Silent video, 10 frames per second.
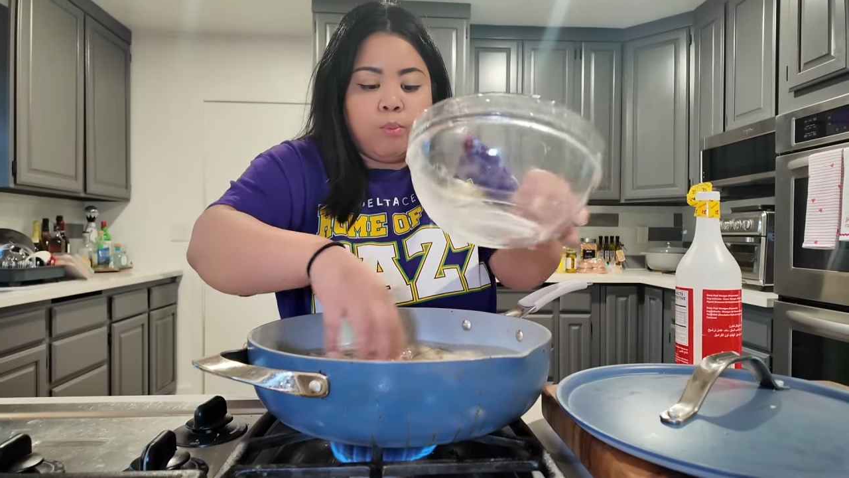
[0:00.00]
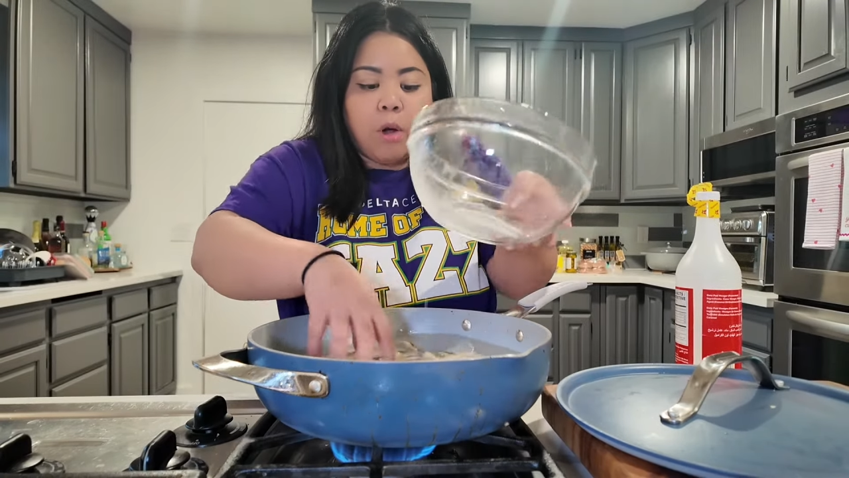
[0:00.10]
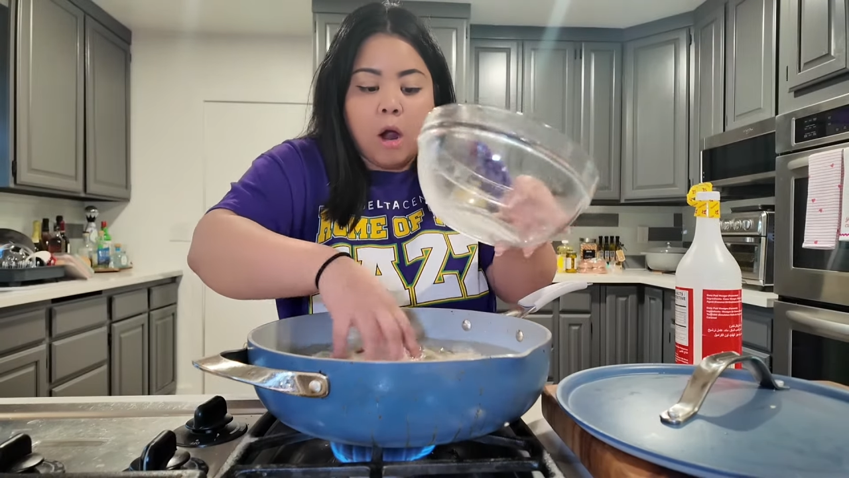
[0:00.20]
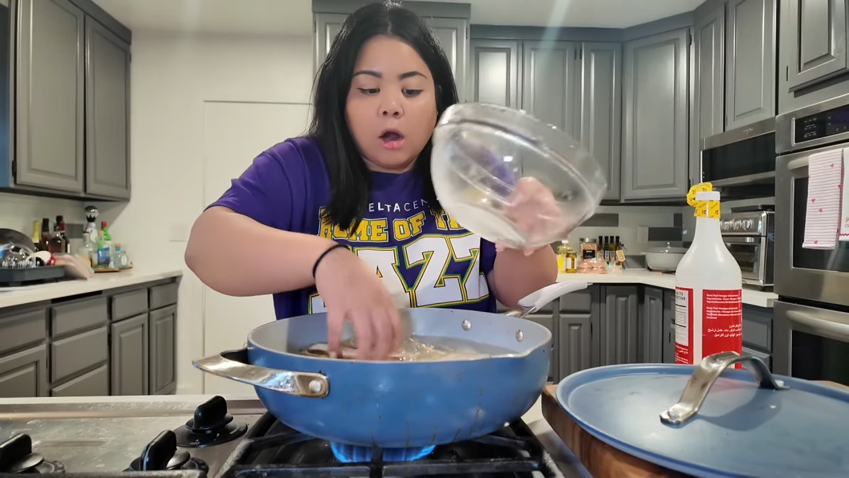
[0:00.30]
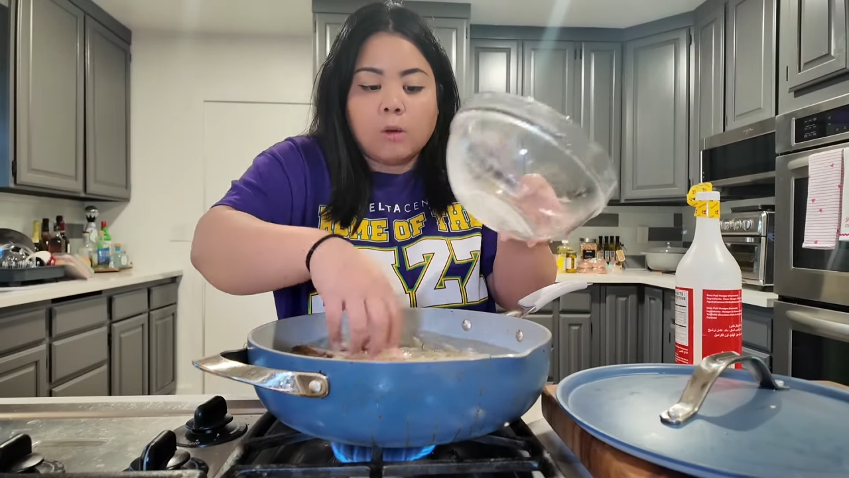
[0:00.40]

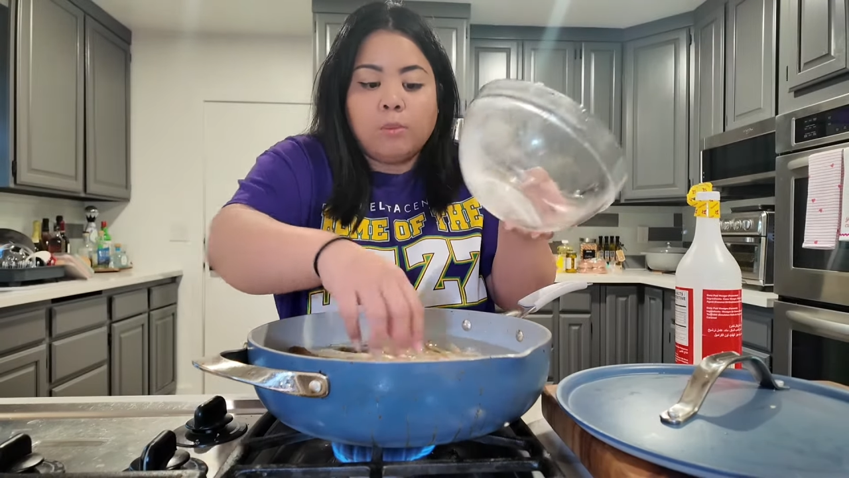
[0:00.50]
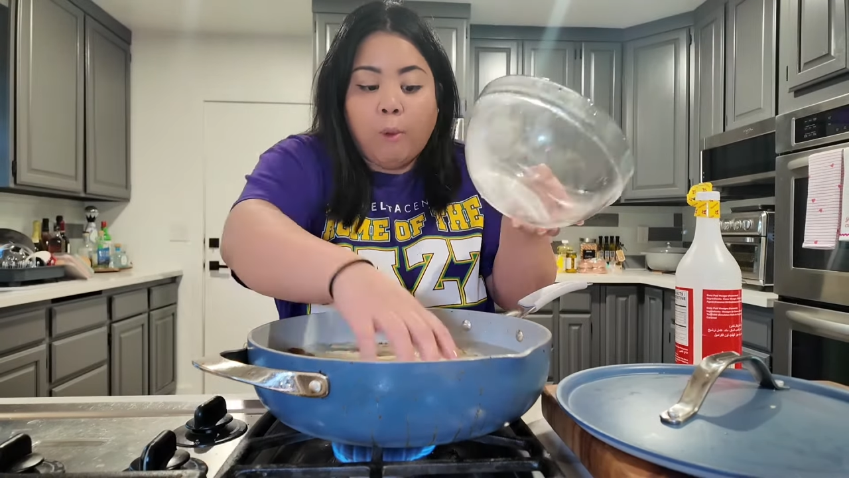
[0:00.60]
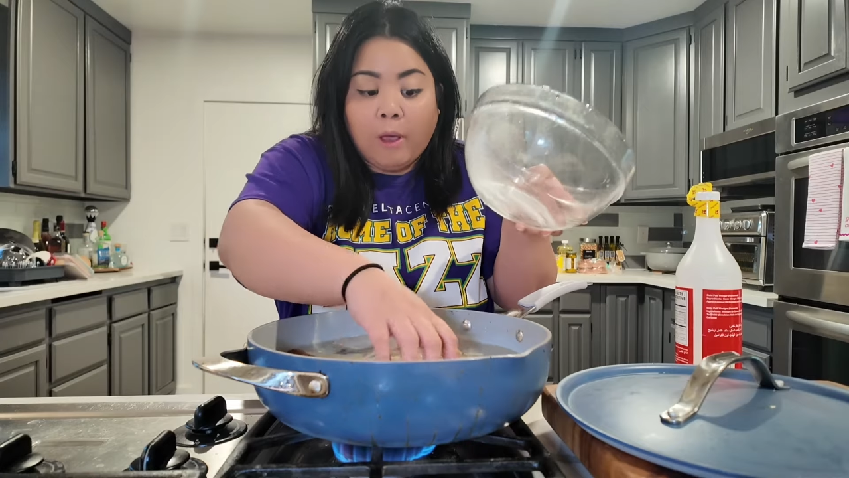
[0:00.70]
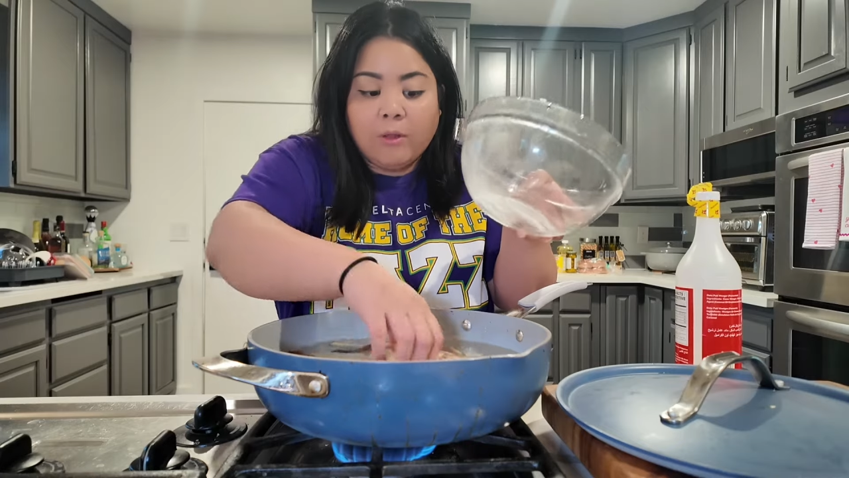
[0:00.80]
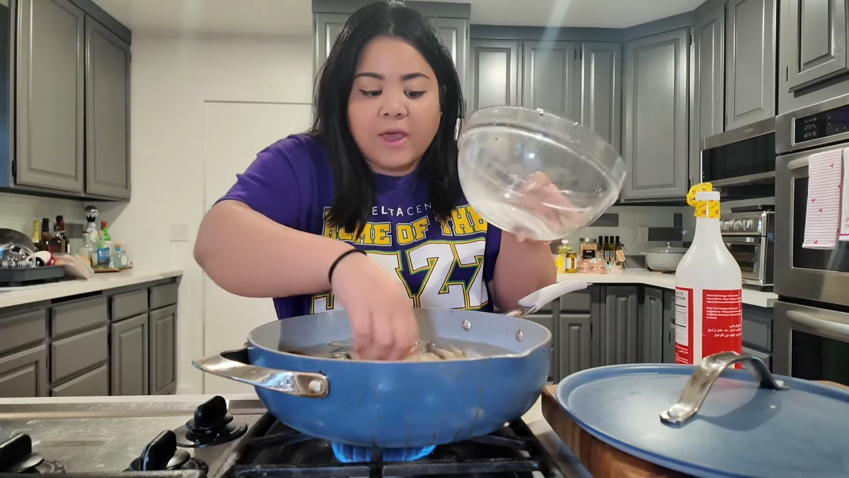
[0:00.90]

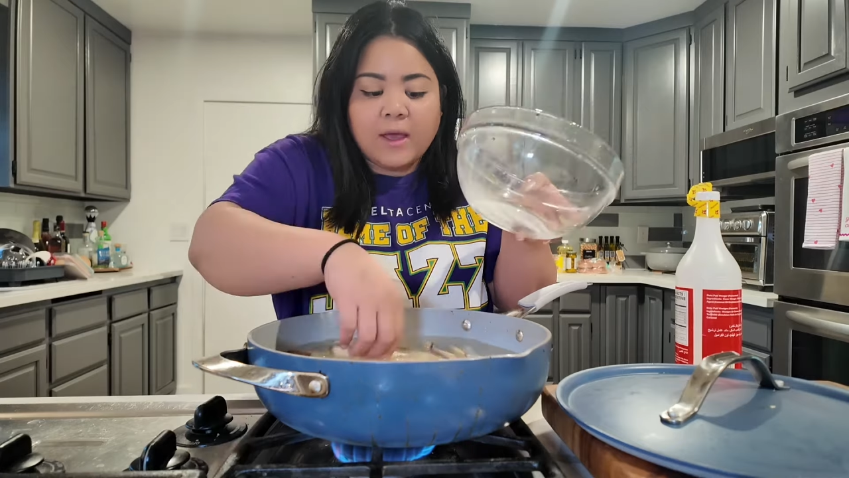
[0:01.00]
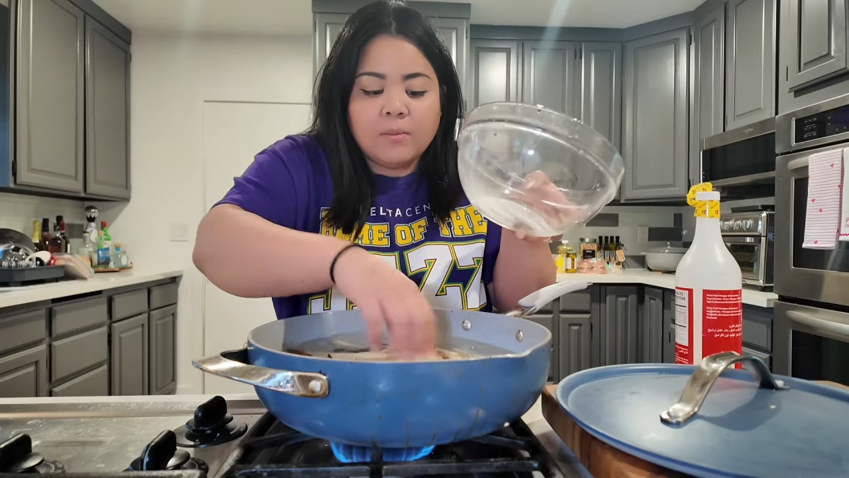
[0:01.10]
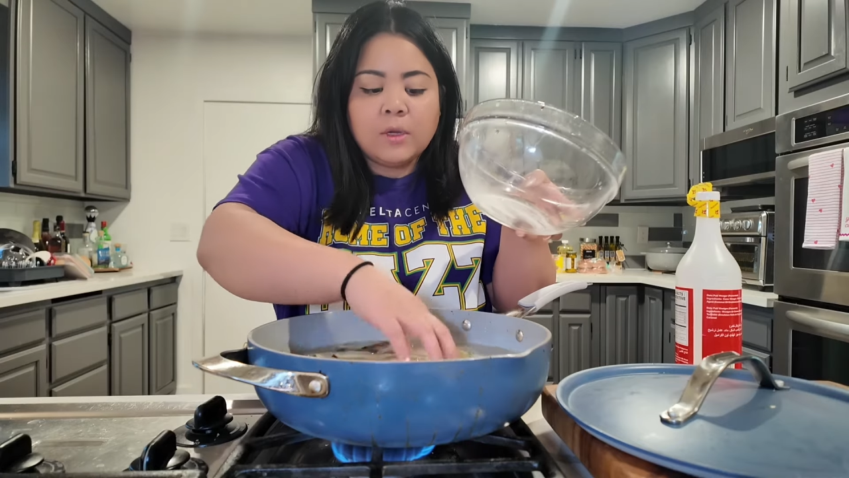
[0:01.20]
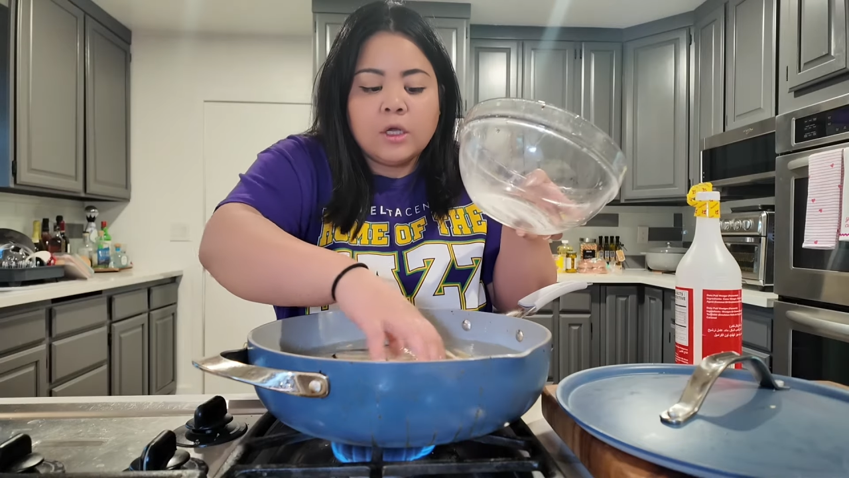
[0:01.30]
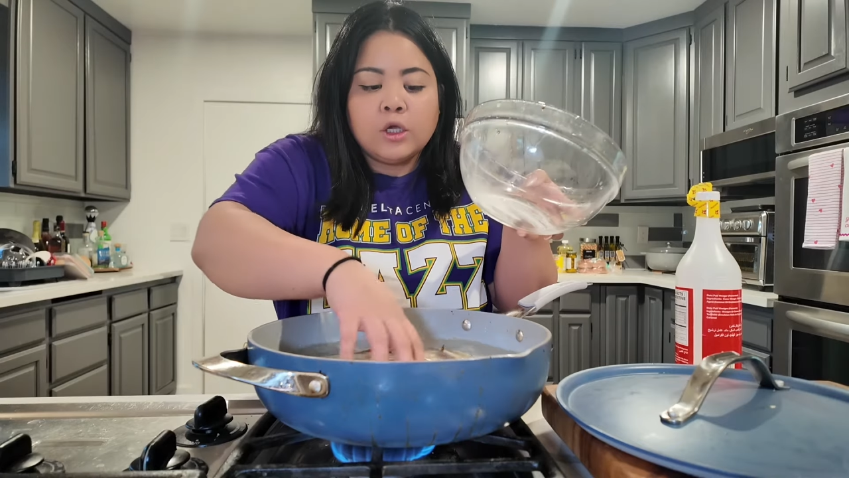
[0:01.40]
parboil
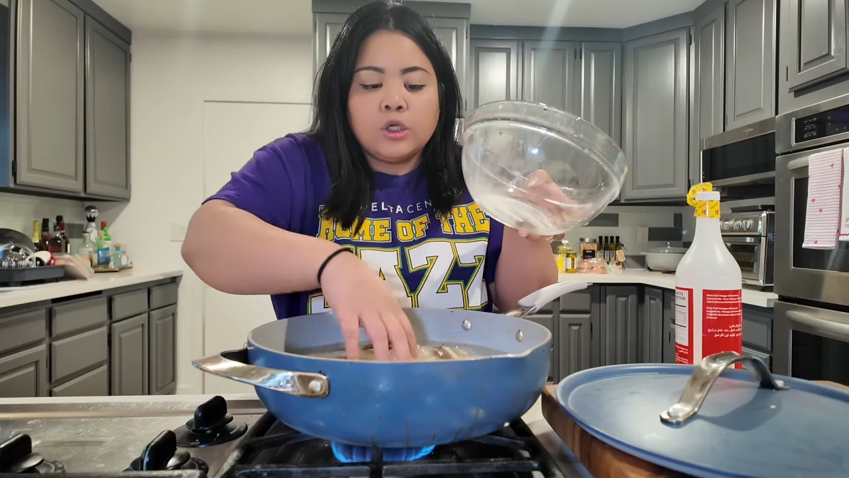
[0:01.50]
them.